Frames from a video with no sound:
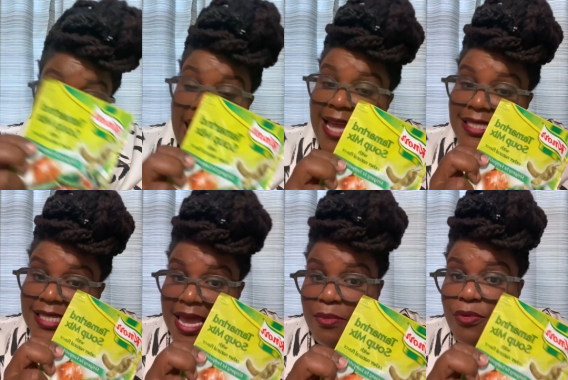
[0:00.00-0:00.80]
and
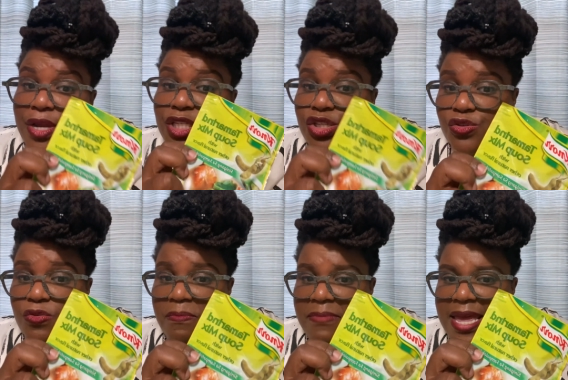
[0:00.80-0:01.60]
tamarind
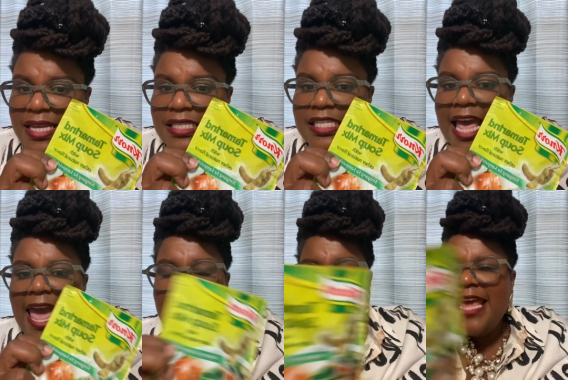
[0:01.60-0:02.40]
soup mix
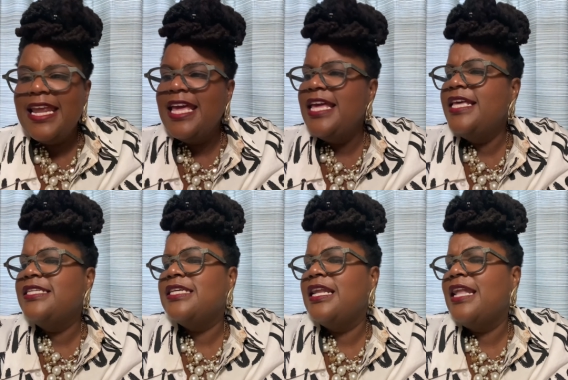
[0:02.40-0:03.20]
it
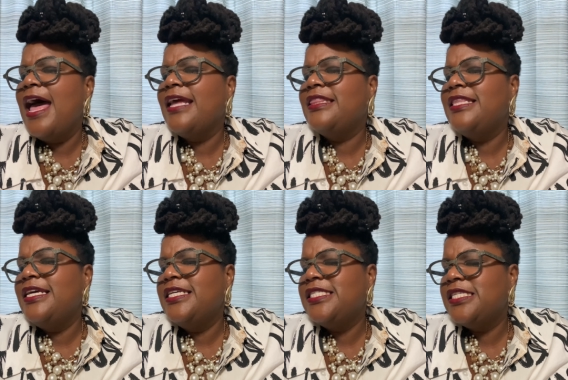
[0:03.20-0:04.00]
is like
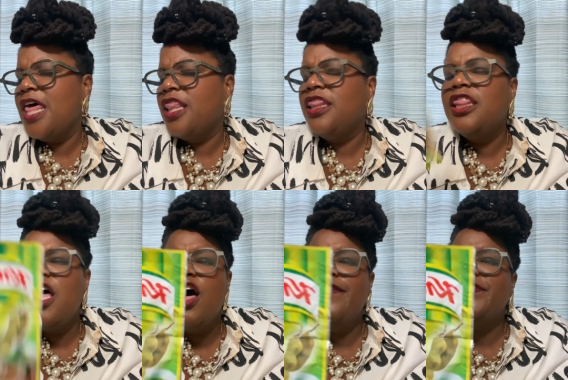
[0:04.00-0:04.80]
this
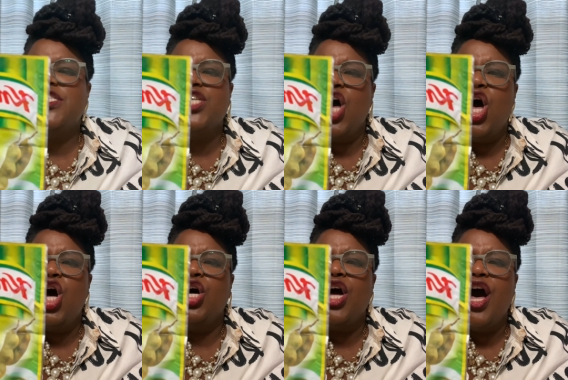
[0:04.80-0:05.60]
love
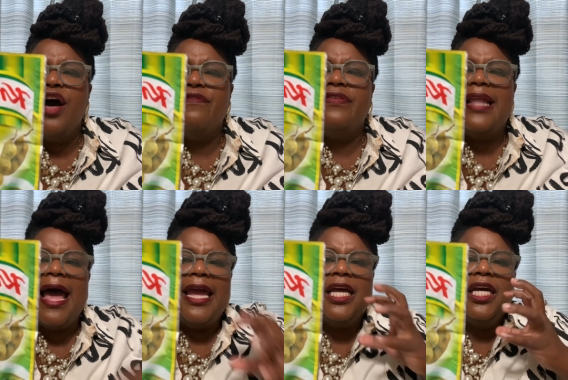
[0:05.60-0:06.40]
song of
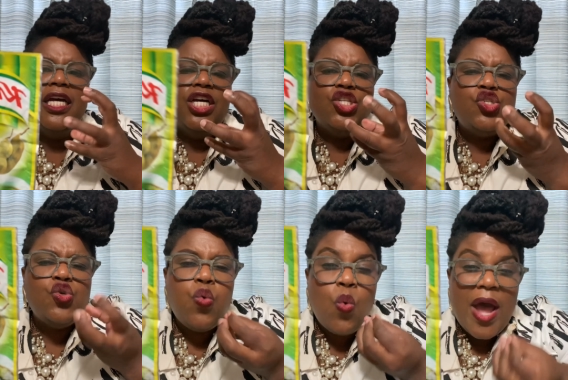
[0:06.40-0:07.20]
like
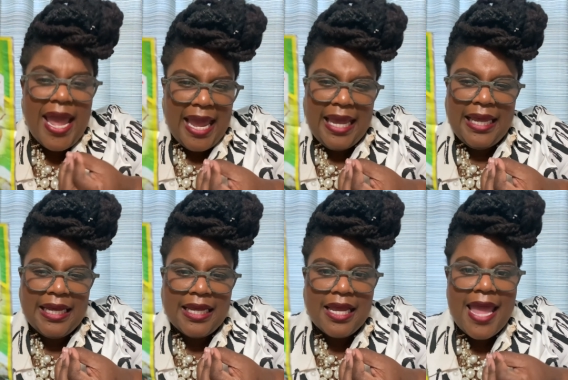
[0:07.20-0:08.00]

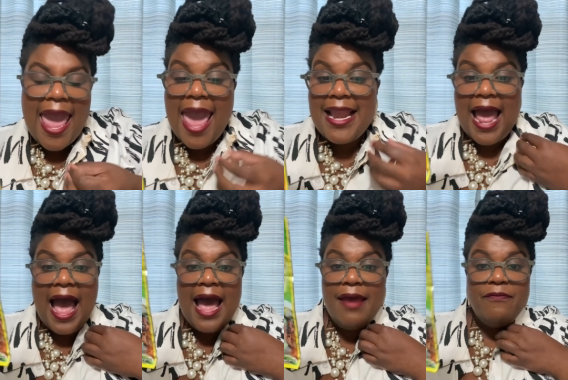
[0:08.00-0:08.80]
twang and
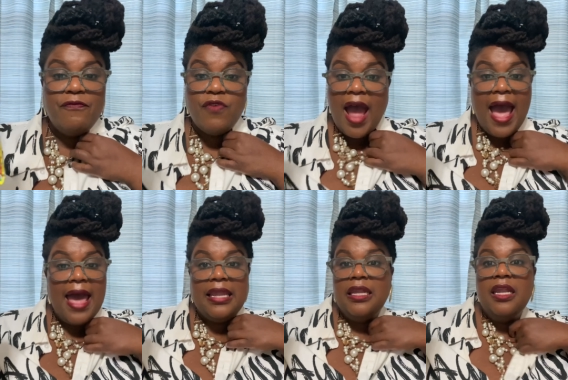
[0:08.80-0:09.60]
i
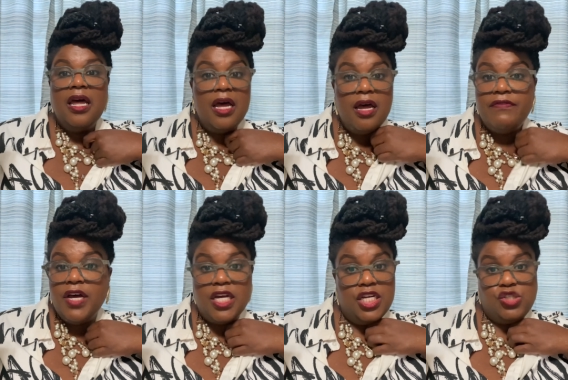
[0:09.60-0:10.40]
i love
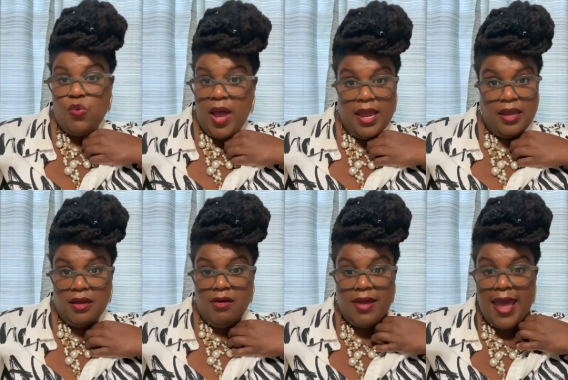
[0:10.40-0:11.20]
a good twang
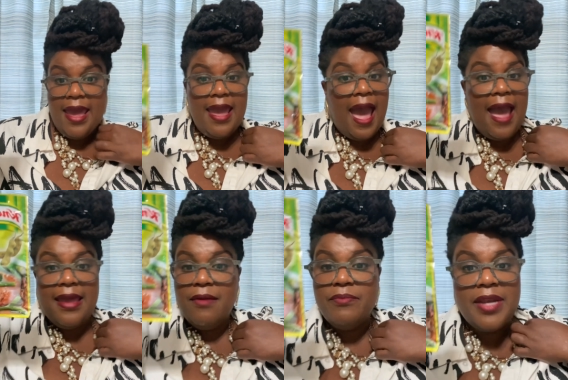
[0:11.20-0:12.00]
okay i
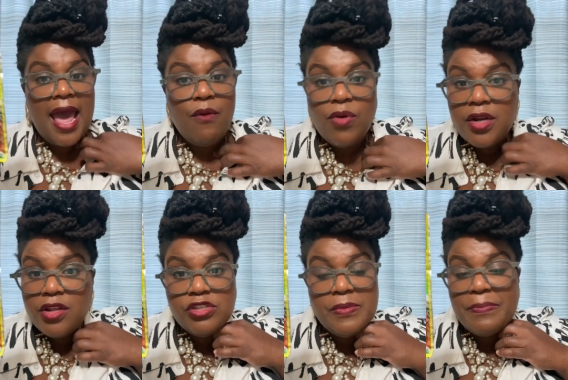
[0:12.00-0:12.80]
am not one of
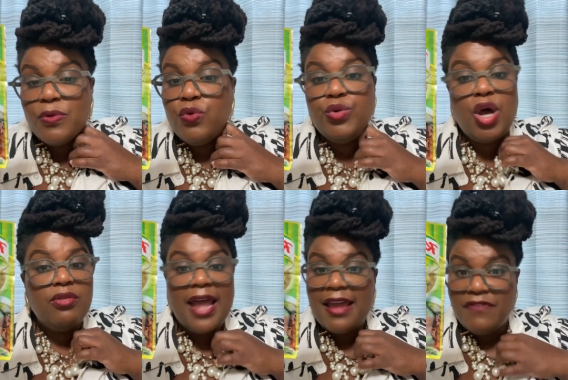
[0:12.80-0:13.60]
those people who don't
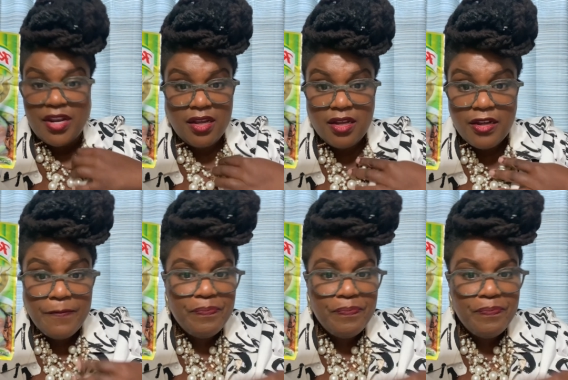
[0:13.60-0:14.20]
like vinegar